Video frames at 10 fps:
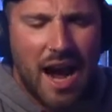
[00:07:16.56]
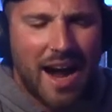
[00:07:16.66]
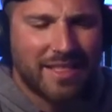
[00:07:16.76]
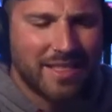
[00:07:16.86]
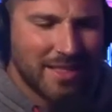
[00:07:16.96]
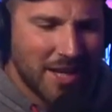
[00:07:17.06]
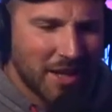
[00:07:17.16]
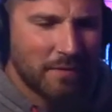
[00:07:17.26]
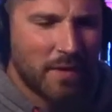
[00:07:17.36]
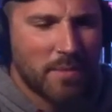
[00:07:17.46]
Okay. I
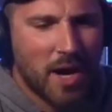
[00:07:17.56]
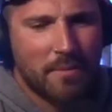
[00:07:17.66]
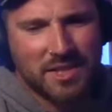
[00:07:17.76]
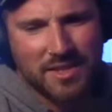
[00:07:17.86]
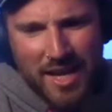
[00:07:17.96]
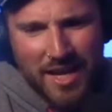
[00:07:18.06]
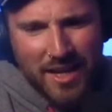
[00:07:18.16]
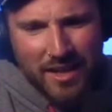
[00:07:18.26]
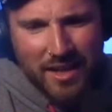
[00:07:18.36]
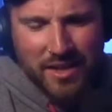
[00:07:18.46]
think if I'm not
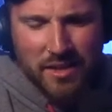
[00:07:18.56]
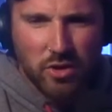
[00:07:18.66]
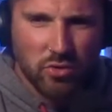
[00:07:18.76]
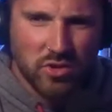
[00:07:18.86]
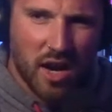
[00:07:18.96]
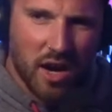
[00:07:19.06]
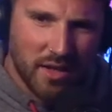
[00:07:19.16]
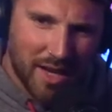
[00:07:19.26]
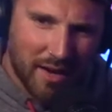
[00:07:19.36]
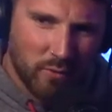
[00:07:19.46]
mistaken, like in the owner's
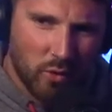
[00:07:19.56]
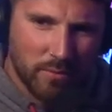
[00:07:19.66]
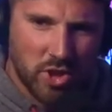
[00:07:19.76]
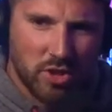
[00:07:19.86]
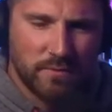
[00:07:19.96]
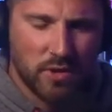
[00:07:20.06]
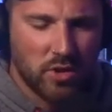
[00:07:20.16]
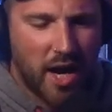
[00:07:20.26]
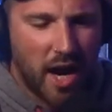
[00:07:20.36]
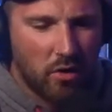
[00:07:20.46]
contact form that she
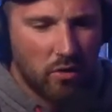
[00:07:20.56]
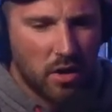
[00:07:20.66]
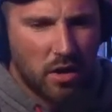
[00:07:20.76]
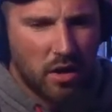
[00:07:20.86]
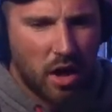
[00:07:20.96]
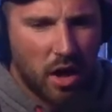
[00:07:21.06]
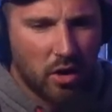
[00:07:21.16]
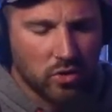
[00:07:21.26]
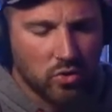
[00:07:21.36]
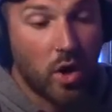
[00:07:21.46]
filled out uh,
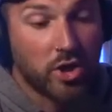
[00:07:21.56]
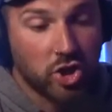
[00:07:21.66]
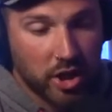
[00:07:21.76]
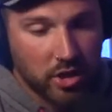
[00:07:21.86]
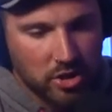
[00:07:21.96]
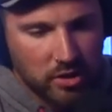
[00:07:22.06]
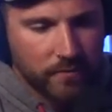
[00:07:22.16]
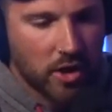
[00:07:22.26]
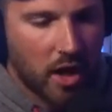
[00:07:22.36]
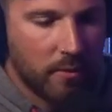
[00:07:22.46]
or his questionnaire that she
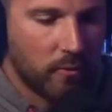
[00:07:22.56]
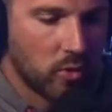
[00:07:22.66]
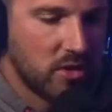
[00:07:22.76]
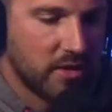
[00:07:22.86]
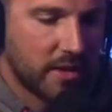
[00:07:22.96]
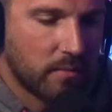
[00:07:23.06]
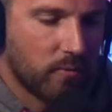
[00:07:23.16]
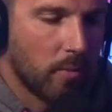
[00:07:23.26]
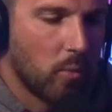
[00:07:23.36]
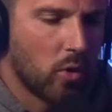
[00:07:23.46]
filled out before she sent him
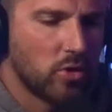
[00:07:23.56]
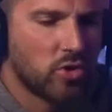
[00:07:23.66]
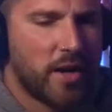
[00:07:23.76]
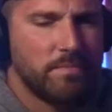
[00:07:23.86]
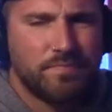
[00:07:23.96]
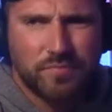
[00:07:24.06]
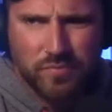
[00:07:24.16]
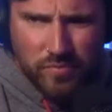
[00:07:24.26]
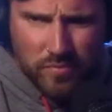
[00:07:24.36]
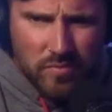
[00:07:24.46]
for a board and train,
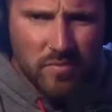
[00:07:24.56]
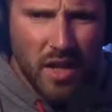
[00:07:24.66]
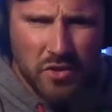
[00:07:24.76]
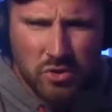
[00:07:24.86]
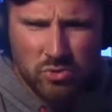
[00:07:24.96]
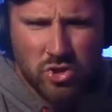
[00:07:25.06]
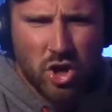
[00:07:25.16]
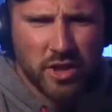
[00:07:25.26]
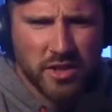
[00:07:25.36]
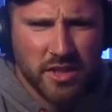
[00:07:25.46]
this was
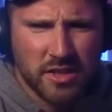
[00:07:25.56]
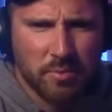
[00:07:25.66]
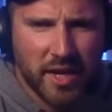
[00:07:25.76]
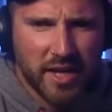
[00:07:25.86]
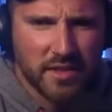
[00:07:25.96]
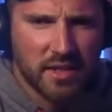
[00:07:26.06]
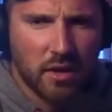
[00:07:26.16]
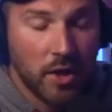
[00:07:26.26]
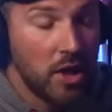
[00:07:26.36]
starting to display itself.